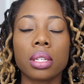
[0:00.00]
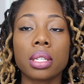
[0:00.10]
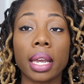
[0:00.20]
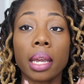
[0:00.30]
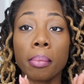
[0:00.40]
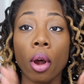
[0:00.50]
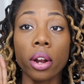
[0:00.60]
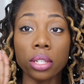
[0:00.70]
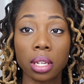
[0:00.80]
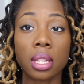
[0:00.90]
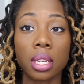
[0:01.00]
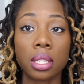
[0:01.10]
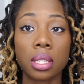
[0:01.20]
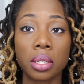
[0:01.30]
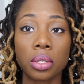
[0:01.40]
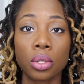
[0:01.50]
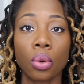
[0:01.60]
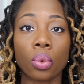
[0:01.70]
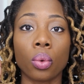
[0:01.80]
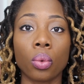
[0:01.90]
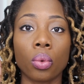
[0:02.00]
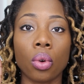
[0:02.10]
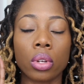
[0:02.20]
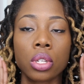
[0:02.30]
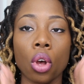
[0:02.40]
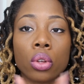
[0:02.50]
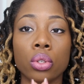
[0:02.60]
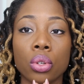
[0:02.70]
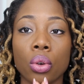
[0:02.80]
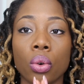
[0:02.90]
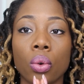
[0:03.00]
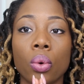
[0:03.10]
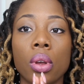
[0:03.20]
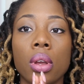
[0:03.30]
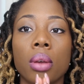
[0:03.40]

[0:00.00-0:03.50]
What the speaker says: second part to this. So it's also